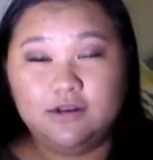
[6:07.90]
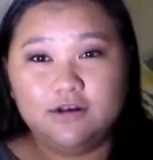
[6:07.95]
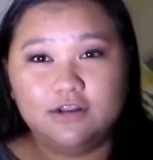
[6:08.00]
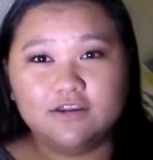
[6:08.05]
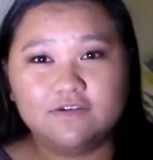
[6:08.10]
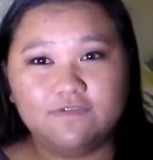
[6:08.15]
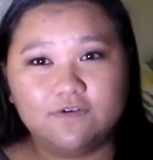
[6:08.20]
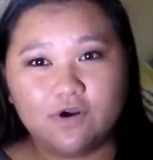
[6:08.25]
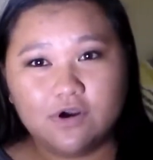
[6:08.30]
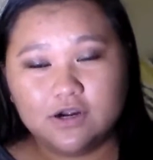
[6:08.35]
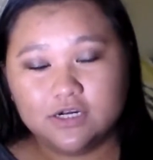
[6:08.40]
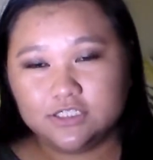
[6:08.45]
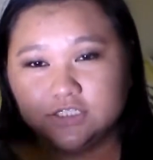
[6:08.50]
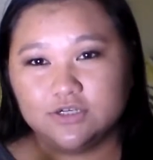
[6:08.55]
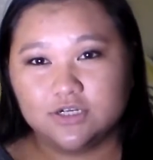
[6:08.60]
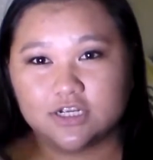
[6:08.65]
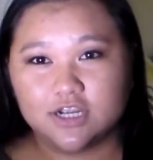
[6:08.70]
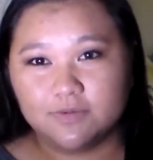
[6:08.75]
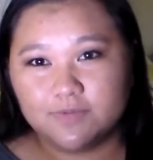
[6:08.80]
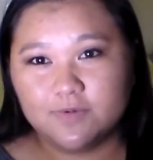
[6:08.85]
look forward
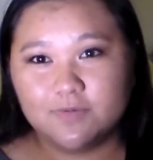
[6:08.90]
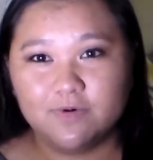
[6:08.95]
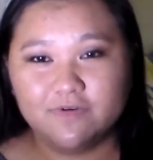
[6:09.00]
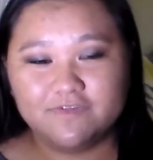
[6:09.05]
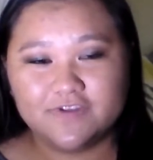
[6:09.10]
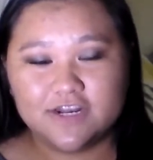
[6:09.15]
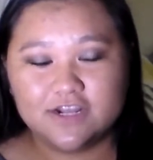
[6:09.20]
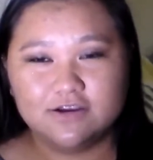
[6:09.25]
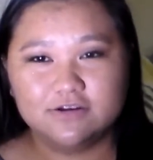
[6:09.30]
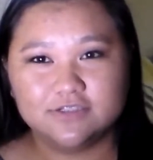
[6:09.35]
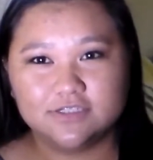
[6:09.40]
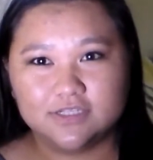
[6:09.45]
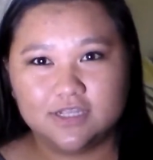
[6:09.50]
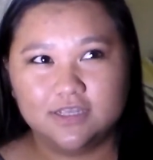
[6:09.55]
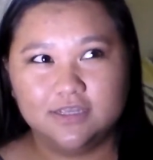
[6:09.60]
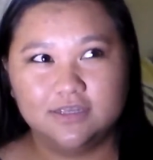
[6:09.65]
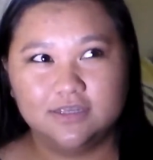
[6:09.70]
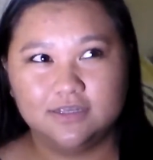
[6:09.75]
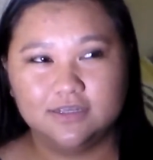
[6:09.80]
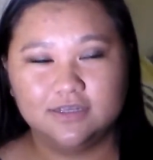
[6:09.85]
to a couple more videos,
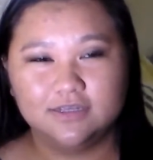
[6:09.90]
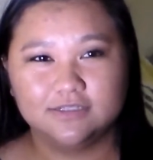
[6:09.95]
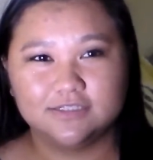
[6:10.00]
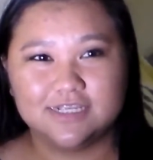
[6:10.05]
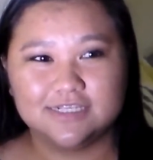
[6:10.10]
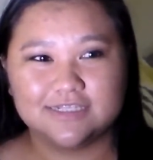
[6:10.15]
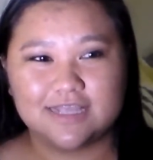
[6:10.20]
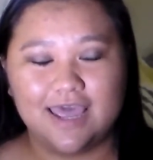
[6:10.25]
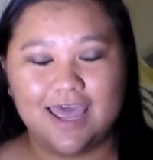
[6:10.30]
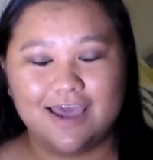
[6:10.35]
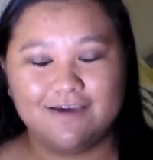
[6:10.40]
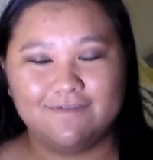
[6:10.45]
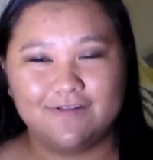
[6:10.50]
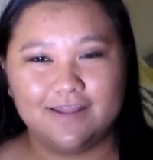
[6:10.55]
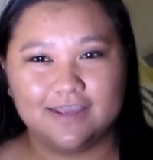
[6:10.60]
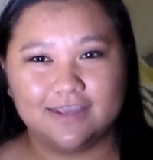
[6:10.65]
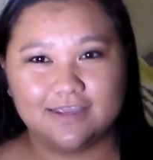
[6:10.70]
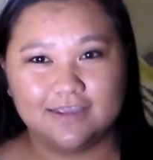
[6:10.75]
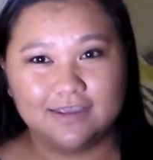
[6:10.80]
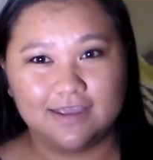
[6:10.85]
since I have
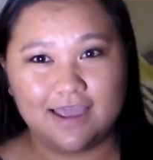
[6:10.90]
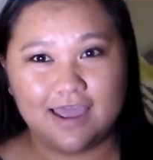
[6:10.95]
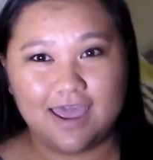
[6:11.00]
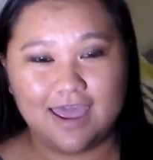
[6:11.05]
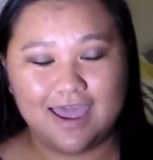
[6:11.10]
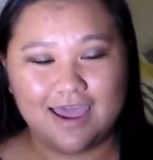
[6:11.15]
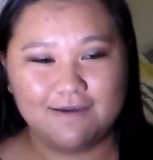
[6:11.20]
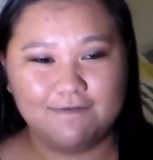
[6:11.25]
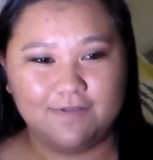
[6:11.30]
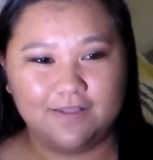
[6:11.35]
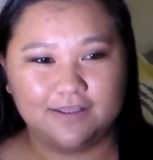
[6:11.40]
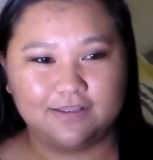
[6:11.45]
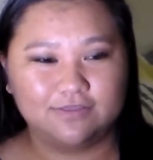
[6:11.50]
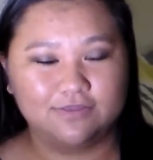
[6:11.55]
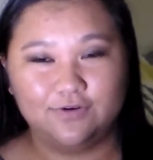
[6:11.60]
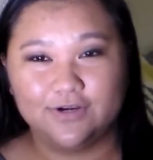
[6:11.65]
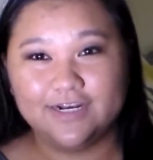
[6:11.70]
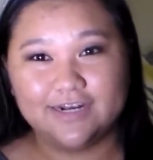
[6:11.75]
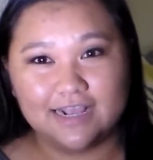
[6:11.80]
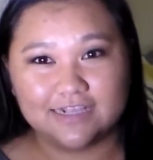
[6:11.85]
like I have like
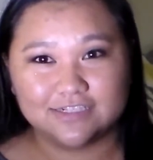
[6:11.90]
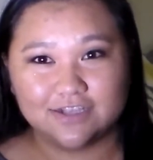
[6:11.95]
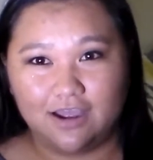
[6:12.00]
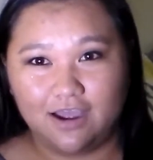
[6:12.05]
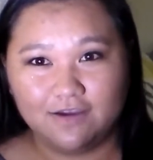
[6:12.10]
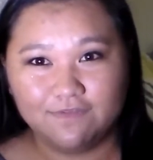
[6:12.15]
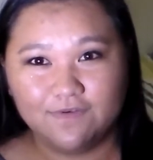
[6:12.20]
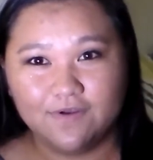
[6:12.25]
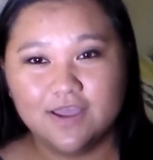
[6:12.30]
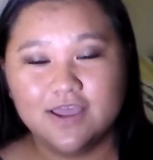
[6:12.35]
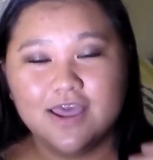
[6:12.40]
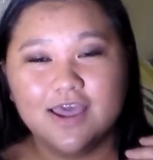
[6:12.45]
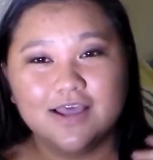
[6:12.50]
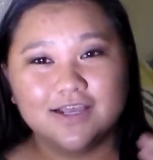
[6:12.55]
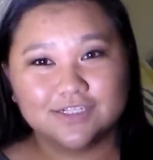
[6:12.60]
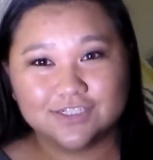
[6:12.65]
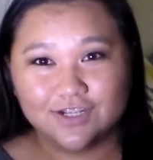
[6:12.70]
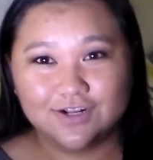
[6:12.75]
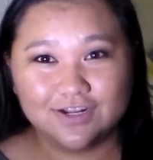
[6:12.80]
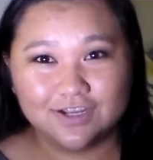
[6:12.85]
three days off,
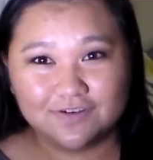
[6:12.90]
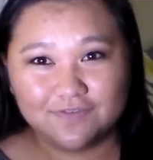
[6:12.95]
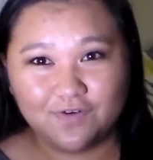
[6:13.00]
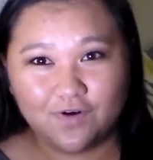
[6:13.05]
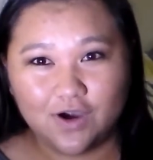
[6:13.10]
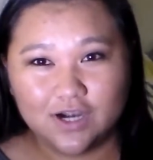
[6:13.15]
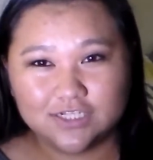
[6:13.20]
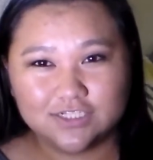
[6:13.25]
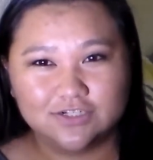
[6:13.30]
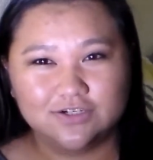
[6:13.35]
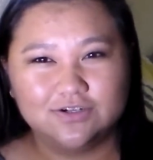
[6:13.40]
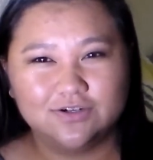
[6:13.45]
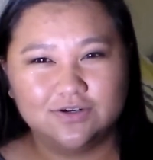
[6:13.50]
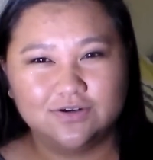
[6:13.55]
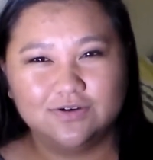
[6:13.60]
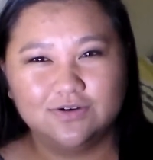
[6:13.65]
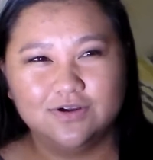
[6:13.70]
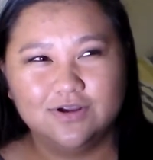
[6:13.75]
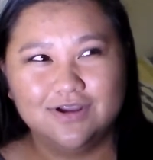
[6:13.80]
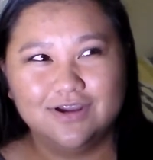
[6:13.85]
so look forward
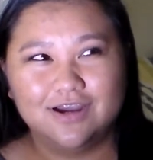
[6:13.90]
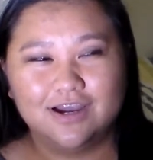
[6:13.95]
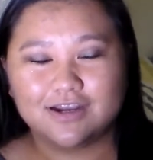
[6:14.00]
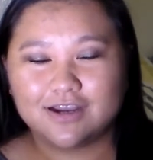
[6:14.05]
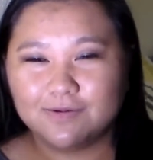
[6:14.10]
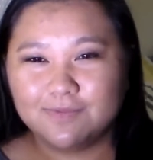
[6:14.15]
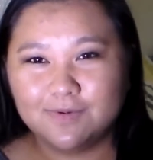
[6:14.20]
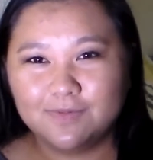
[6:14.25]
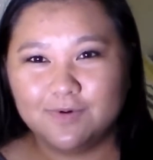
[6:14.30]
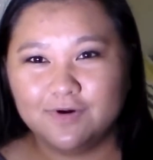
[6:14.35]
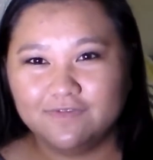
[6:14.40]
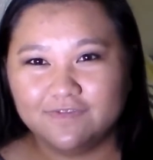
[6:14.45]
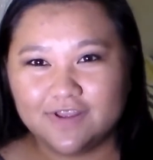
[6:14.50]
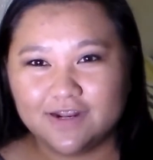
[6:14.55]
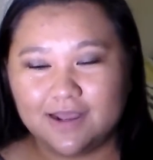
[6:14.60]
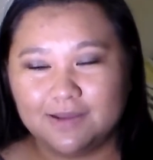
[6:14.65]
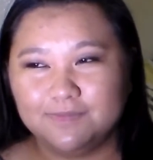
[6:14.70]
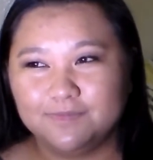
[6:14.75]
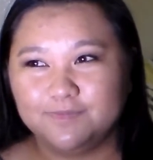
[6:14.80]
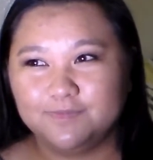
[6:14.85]
to a couple more vi
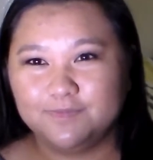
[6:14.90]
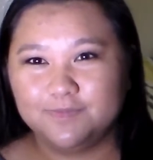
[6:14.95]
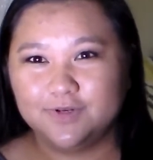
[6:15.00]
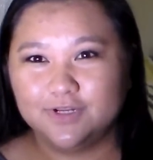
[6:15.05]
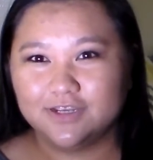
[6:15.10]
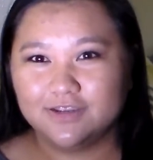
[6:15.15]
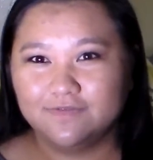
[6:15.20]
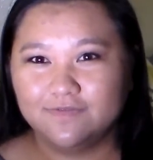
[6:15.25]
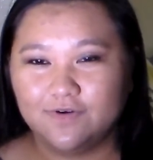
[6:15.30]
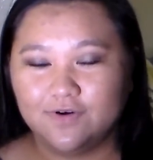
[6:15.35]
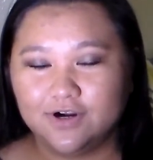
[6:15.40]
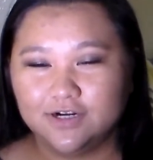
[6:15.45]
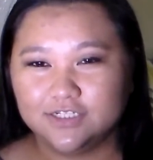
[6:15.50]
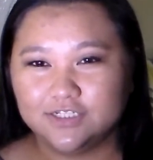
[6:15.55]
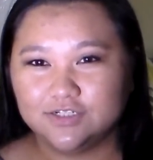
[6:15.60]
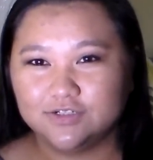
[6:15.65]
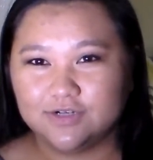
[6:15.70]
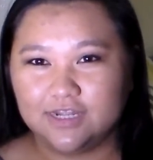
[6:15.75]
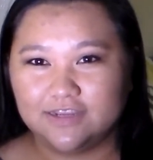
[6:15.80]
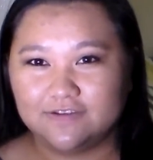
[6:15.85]
I'm looking forward
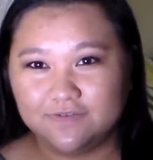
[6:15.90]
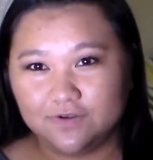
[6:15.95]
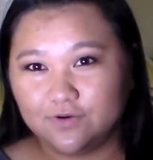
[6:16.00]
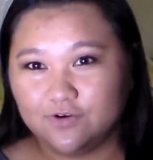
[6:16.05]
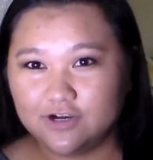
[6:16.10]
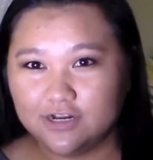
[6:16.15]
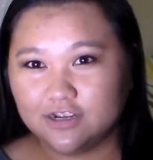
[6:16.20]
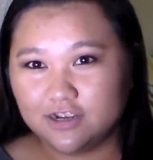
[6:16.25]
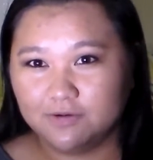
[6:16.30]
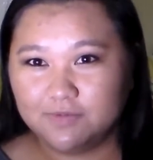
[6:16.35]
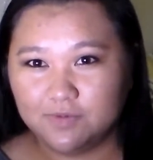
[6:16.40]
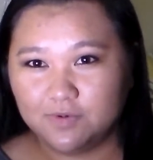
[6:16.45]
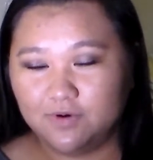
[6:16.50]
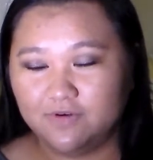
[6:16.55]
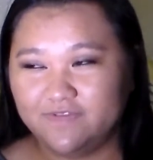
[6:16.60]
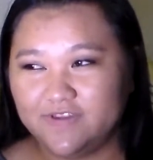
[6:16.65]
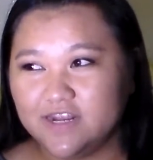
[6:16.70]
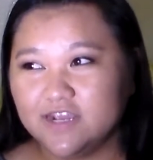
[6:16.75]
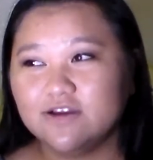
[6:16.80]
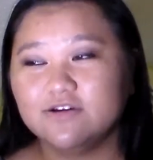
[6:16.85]
to like recording a couple more
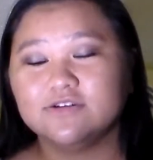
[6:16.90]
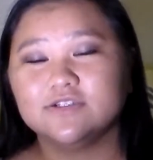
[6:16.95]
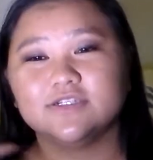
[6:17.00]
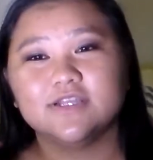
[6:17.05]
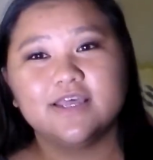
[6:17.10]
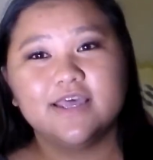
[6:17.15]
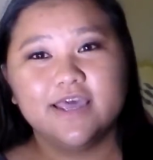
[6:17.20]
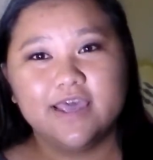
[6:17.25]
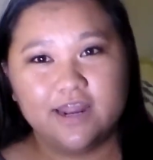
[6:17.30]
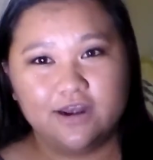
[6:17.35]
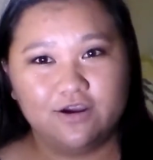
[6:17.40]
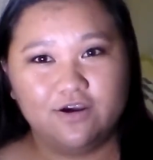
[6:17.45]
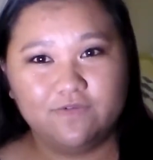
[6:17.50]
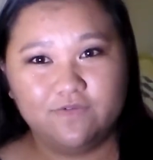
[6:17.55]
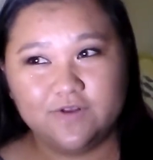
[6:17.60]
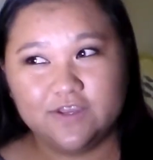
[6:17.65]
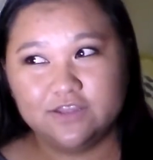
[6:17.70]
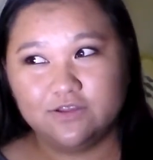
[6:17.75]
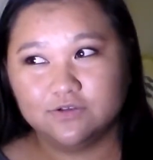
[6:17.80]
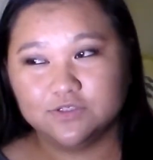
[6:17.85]
videos, and
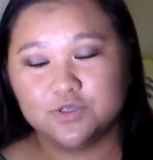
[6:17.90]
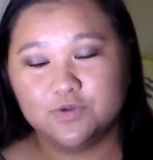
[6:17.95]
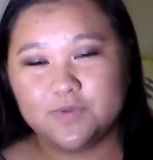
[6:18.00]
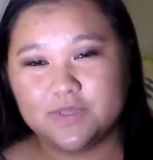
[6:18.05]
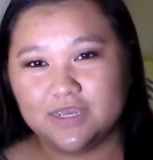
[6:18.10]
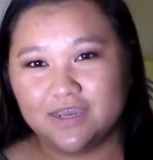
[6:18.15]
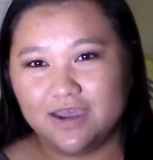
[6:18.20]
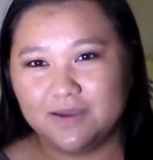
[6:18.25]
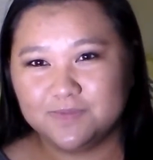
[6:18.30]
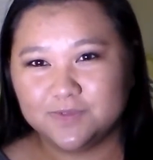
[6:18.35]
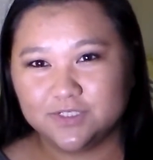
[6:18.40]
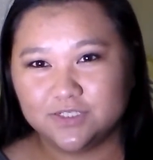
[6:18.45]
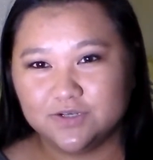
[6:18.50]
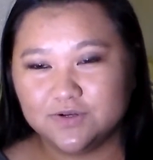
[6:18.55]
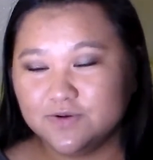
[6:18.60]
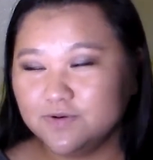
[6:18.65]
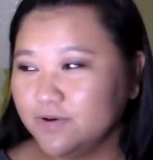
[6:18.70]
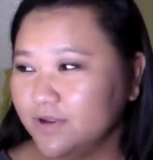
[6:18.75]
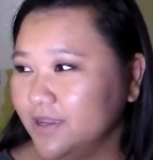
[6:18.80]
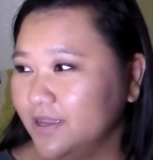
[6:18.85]
hopefully those will be up
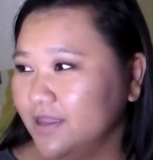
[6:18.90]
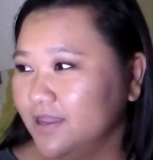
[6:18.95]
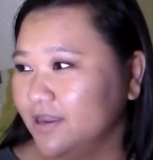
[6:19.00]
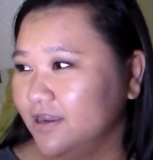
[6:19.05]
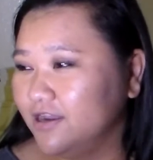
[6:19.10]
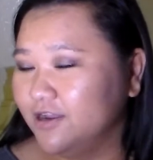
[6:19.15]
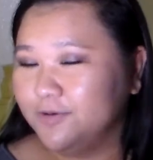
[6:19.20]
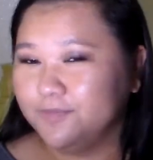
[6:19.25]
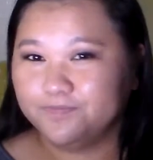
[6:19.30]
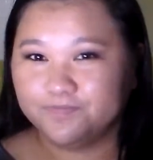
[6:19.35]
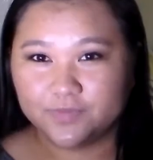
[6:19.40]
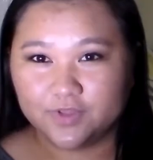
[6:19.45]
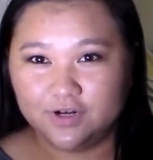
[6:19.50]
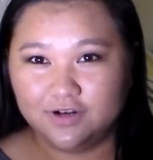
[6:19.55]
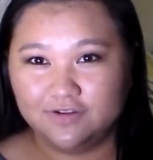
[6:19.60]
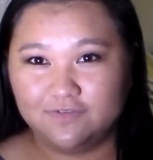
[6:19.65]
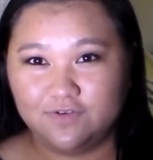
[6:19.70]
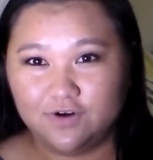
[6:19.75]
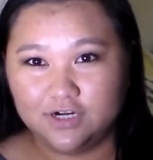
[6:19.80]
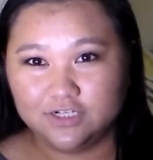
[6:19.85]
soon. Um,
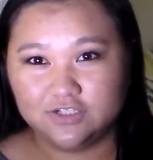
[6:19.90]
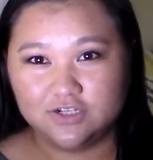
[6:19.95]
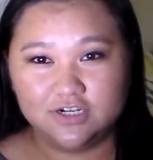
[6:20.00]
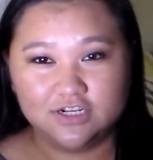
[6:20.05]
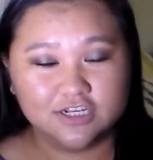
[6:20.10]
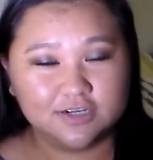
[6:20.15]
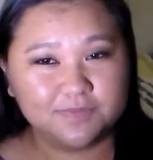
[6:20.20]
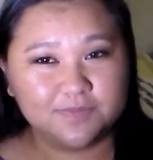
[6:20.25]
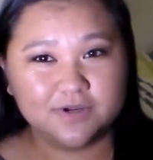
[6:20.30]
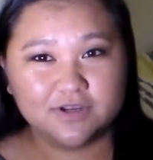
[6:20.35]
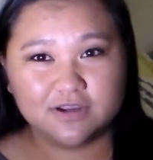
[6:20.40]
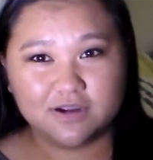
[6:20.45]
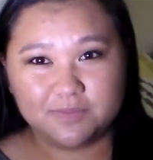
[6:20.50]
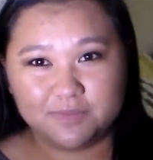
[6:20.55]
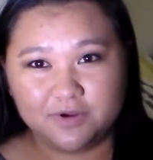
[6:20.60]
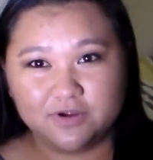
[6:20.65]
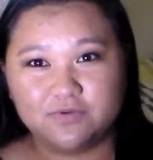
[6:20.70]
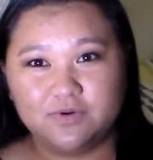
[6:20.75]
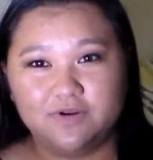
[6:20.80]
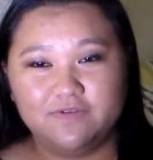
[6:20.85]
look forward to a lookbook, a
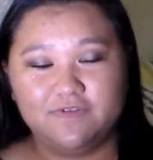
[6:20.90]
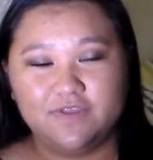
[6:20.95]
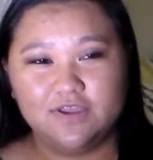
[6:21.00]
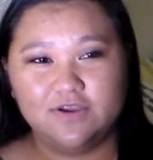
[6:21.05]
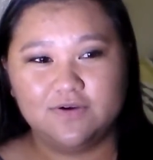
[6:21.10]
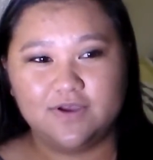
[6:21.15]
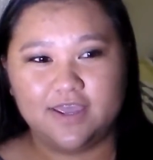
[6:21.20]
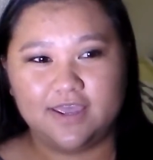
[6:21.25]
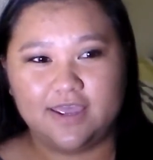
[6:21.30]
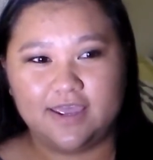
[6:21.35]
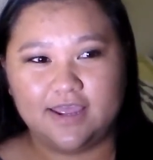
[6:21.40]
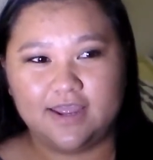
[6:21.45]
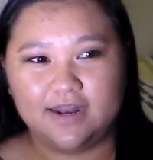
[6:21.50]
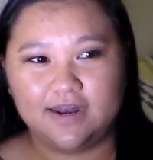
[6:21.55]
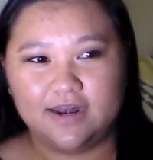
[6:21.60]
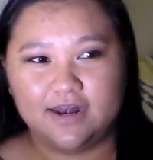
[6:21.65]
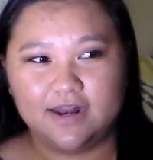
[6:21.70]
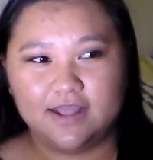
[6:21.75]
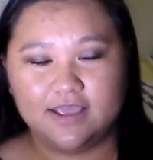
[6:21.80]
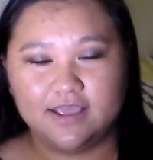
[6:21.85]
book review,
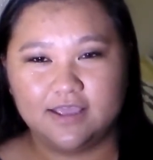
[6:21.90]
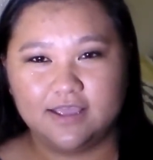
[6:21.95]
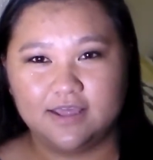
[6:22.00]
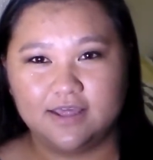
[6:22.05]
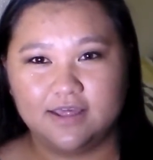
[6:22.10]
and